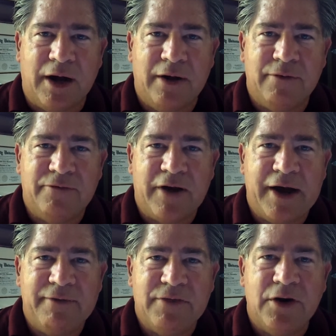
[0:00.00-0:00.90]
of
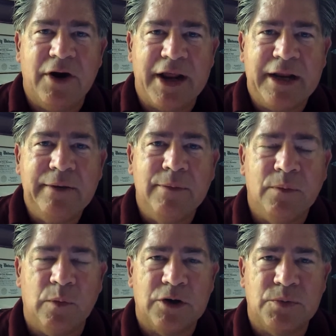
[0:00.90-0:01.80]
$530,000,
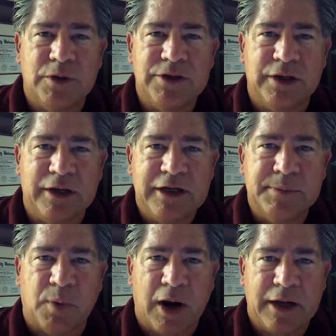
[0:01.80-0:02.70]
which was the
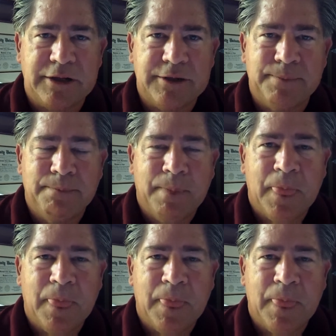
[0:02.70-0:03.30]
list price,